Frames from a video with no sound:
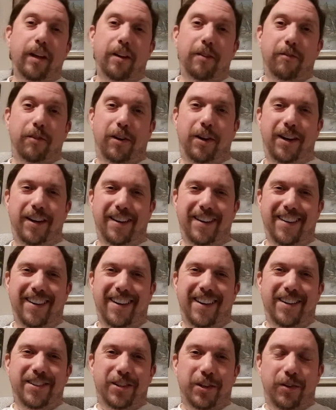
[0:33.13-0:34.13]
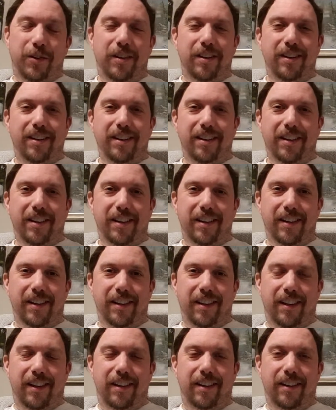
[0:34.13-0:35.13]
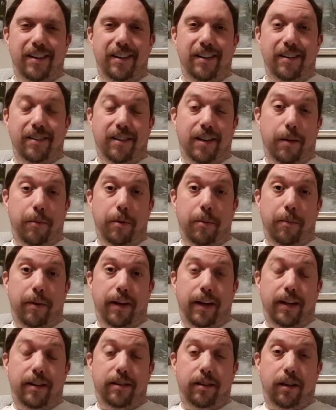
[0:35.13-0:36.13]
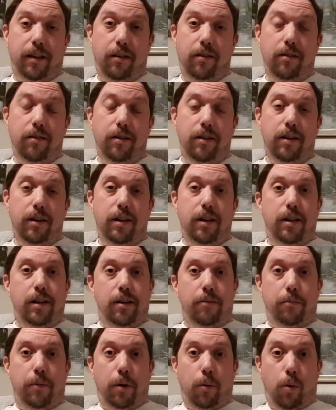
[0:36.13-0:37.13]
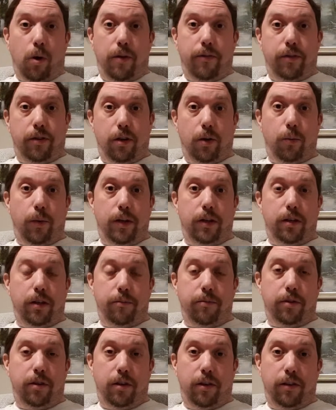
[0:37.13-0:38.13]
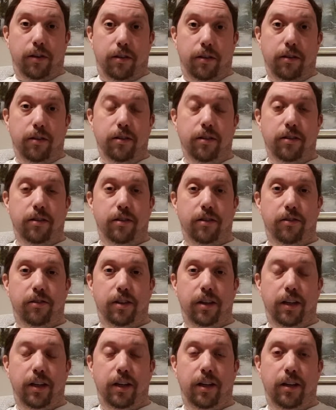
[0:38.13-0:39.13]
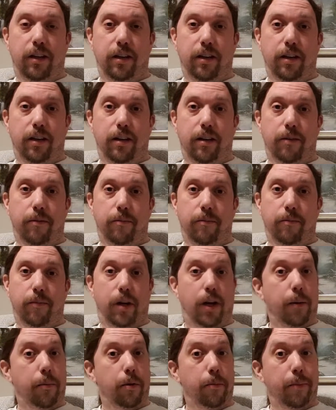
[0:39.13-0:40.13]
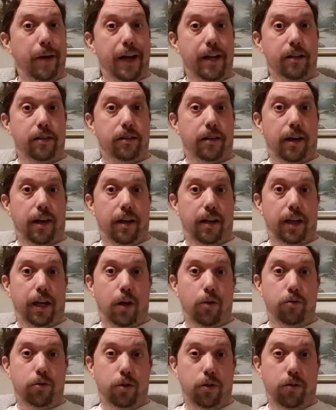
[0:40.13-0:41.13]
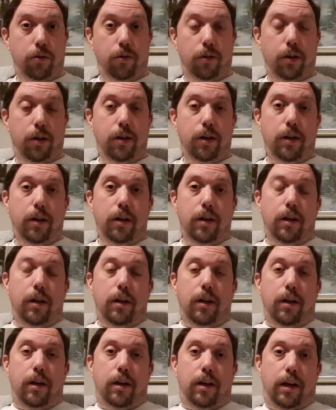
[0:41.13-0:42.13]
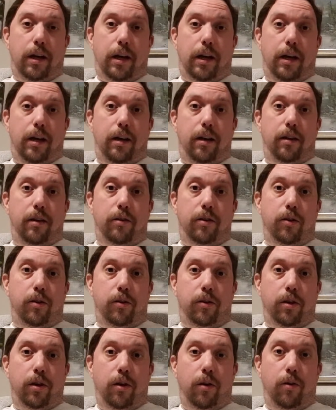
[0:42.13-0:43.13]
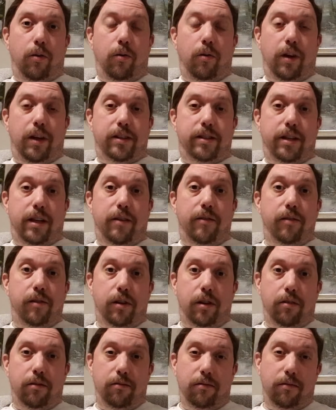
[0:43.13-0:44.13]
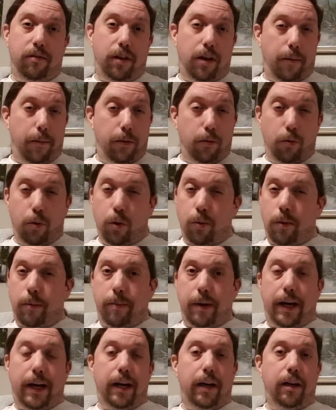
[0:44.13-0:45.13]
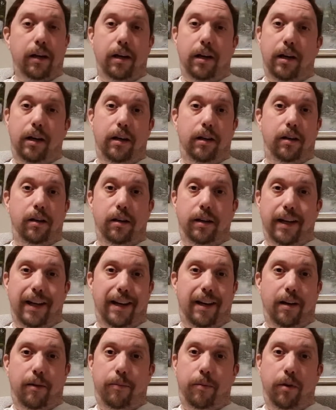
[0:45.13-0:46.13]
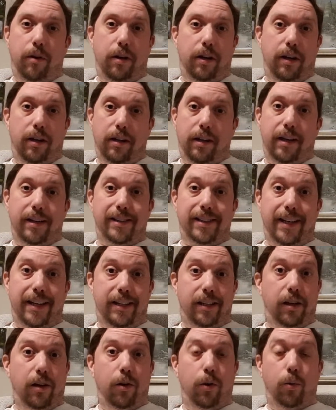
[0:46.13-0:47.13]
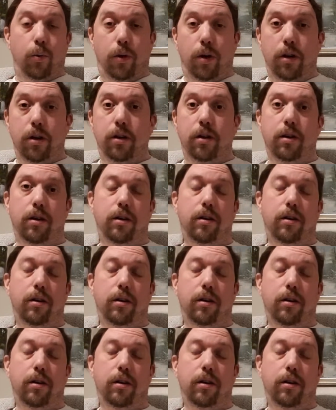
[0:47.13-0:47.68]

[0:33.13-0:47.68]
Right, so a couple of Mondays ago, my wife and I went up to London to see a couple of bands at the O2. And so instead of coming all the way back and getting up early the next day to go to work,